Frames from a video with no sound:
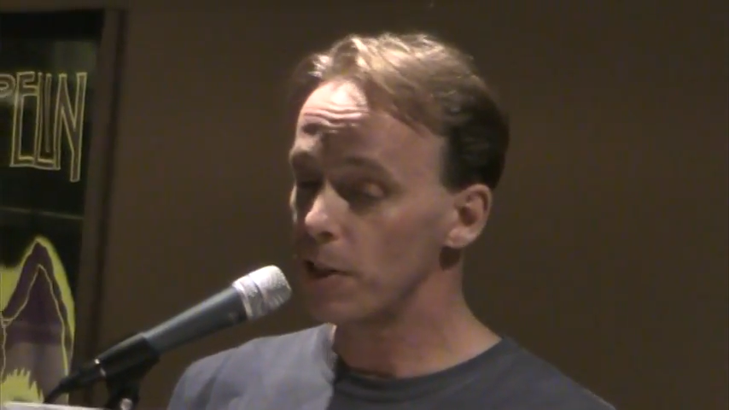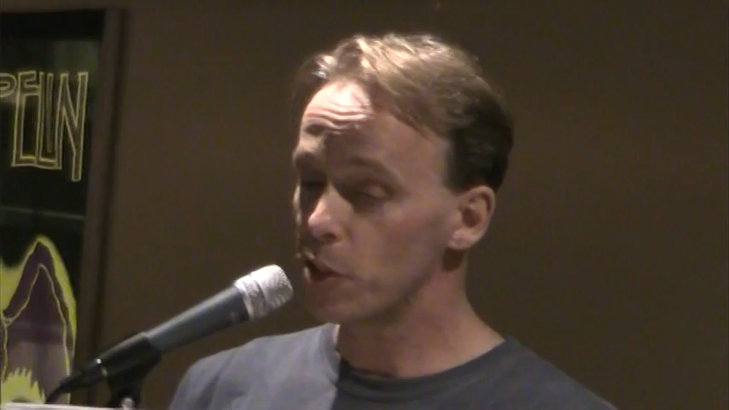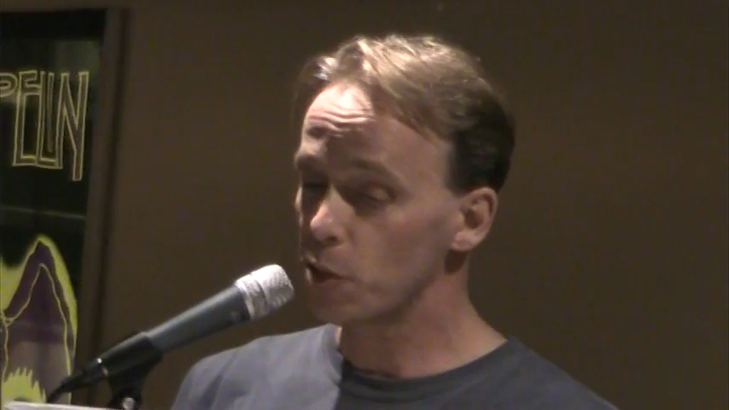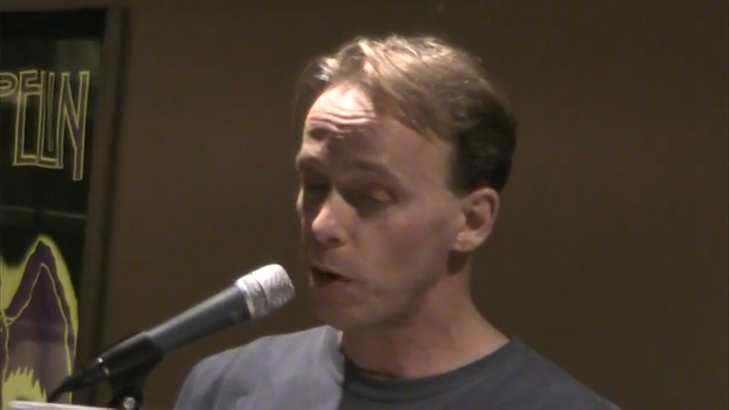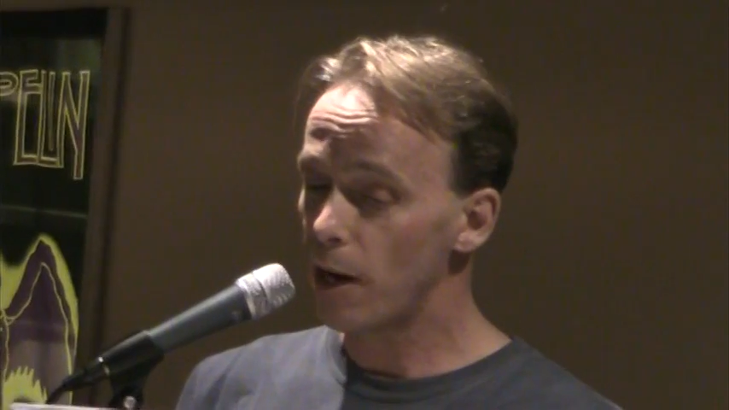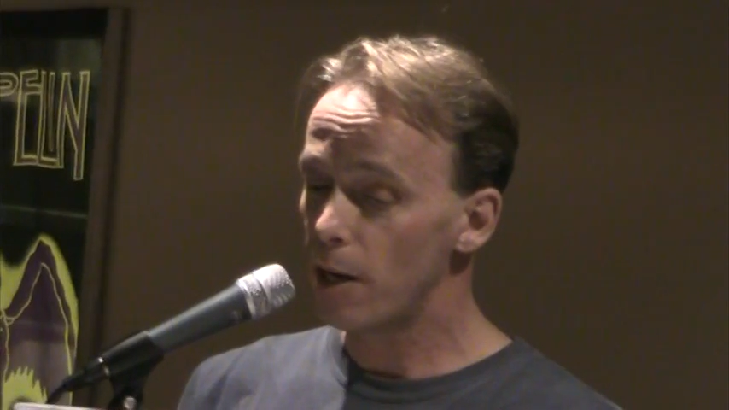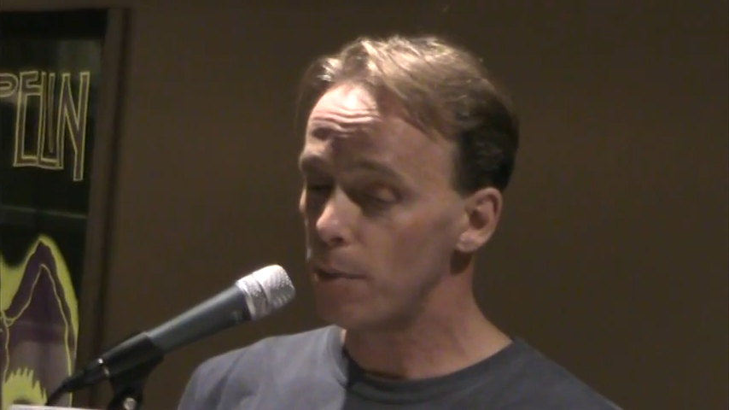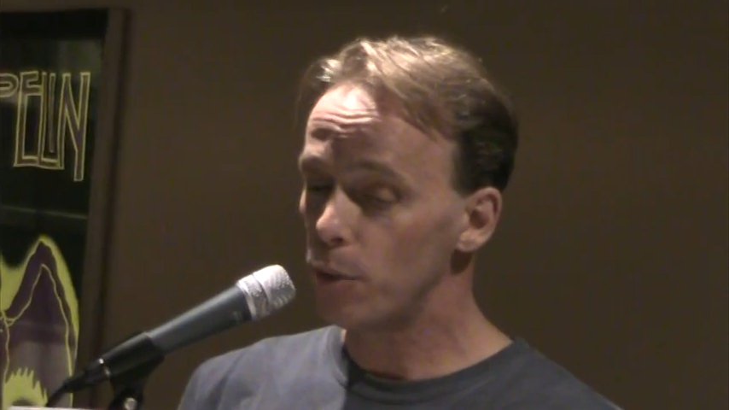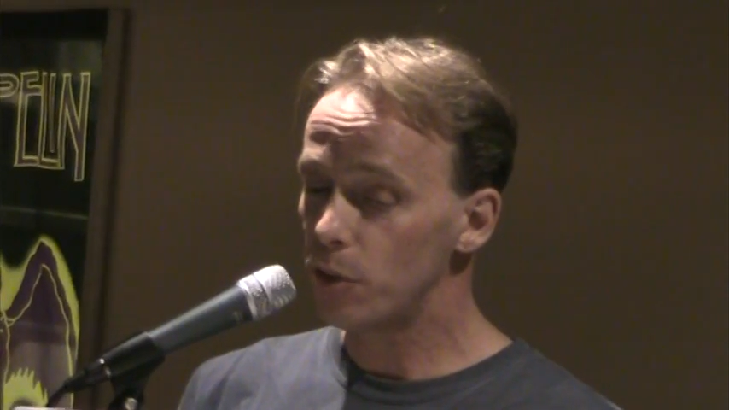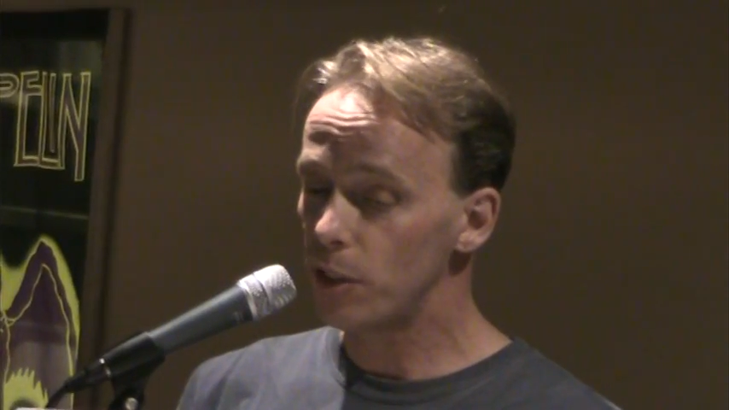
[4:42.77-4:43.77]
scribe
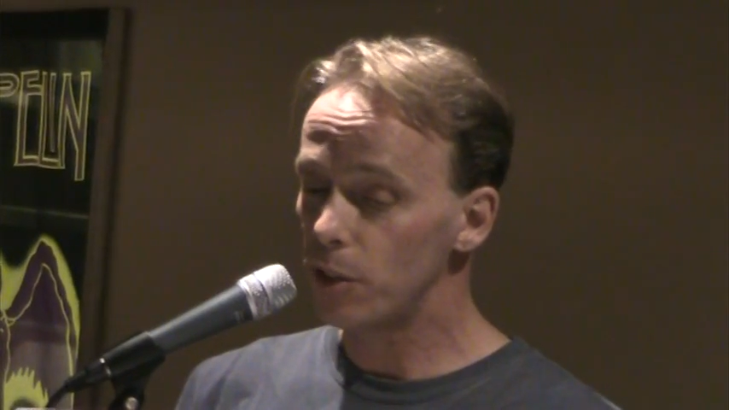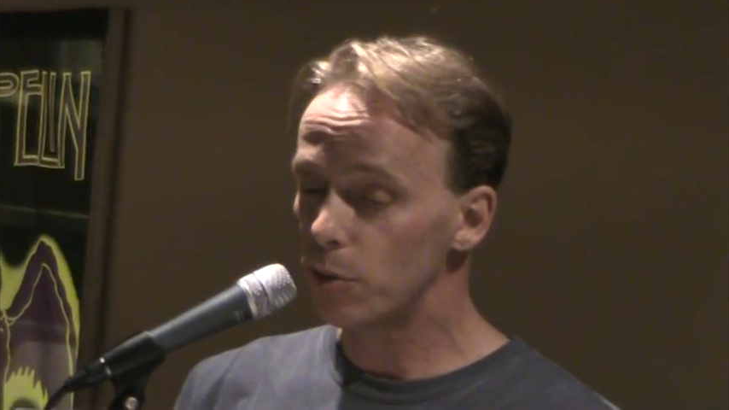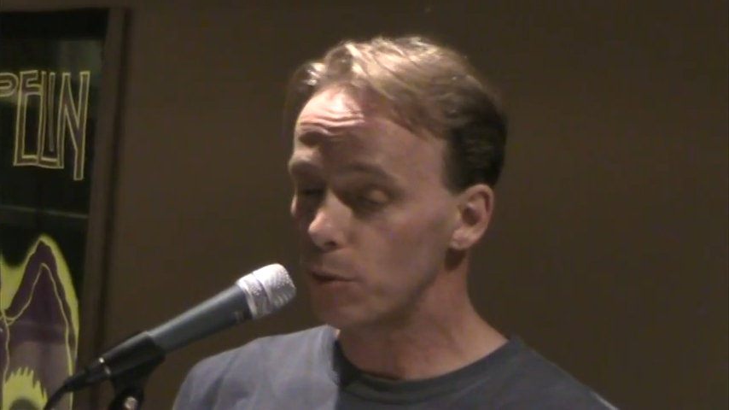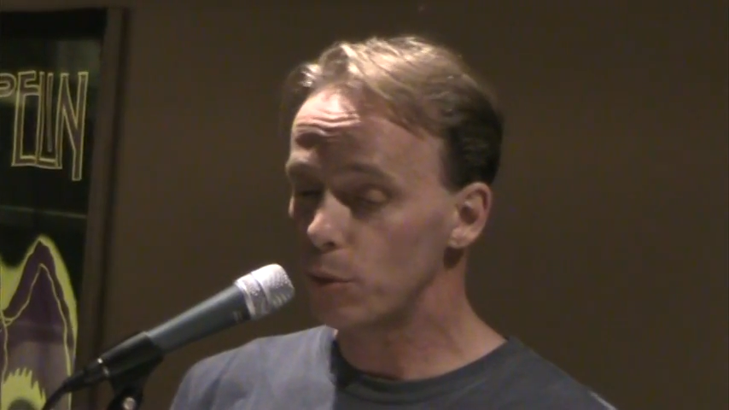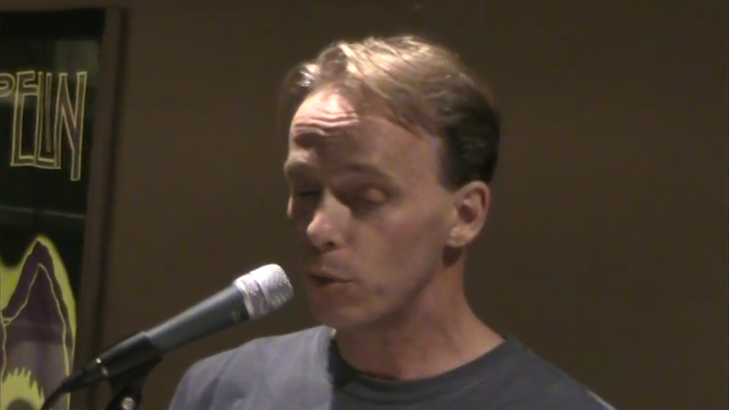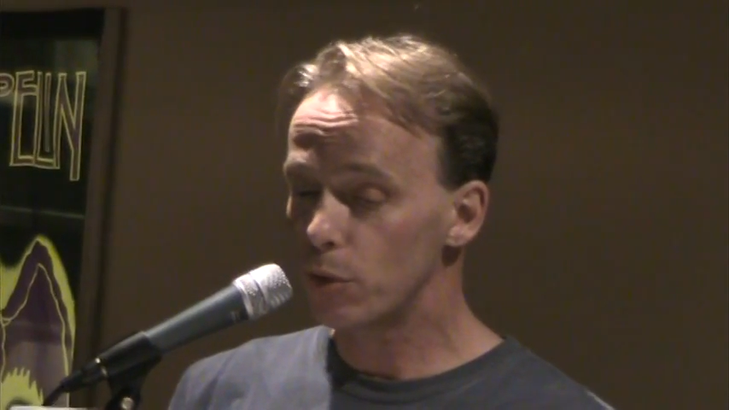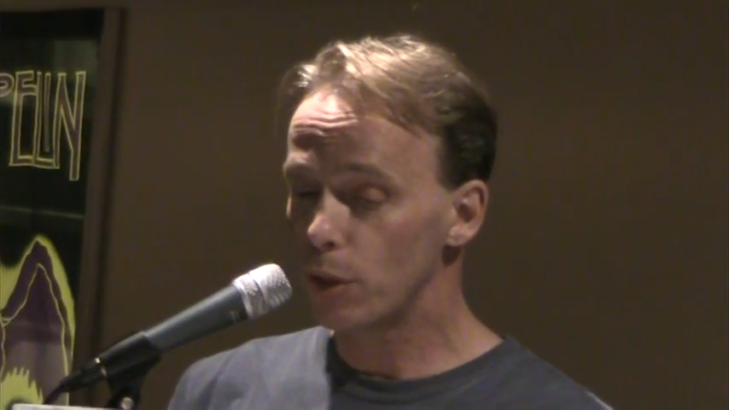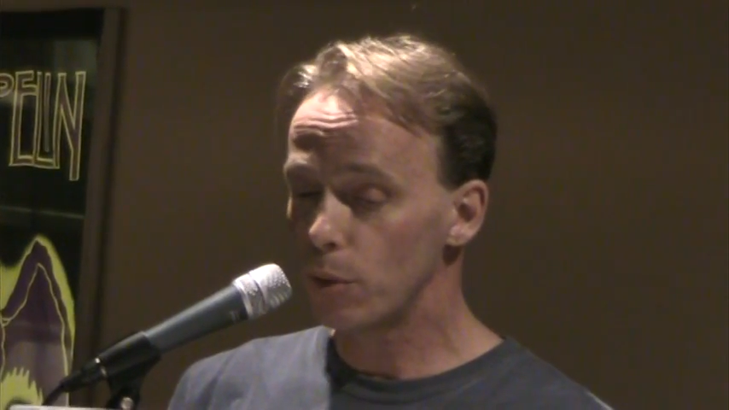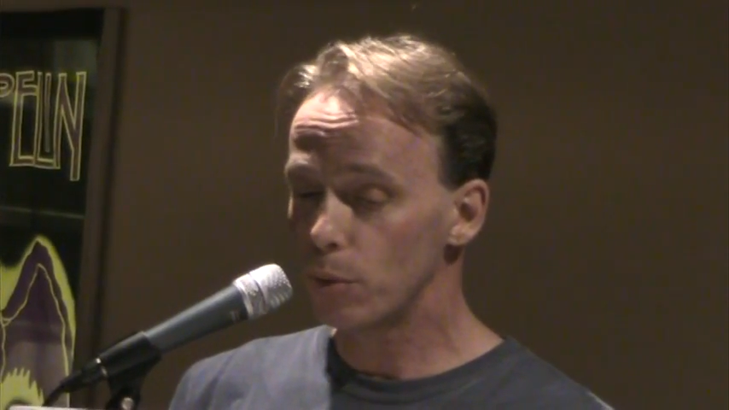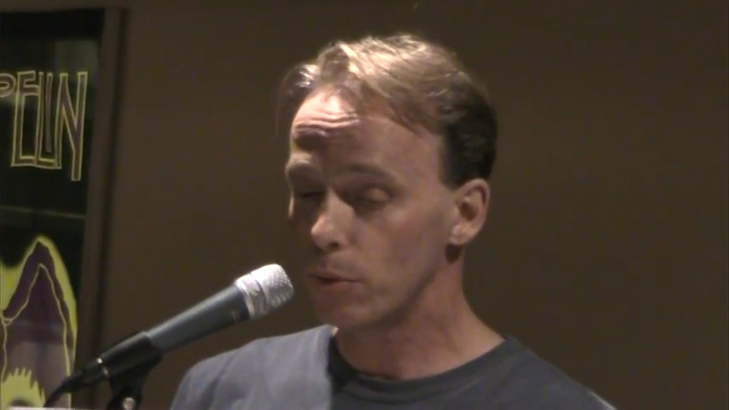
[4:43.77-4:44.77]
who sees through
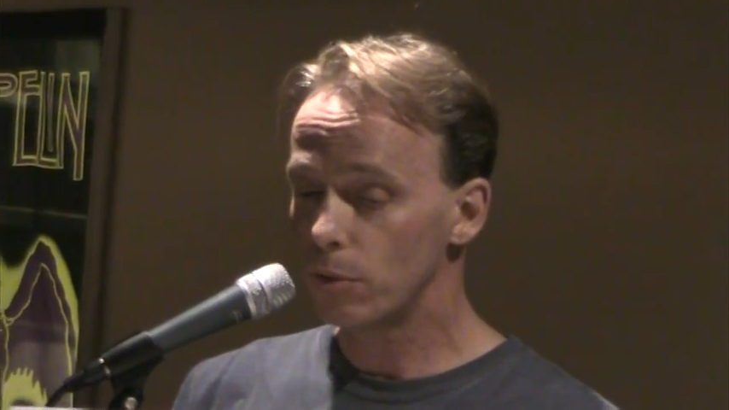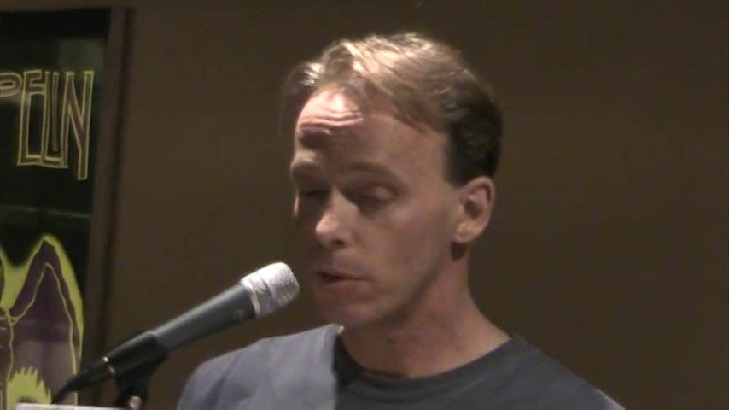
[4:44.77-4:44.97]
stone.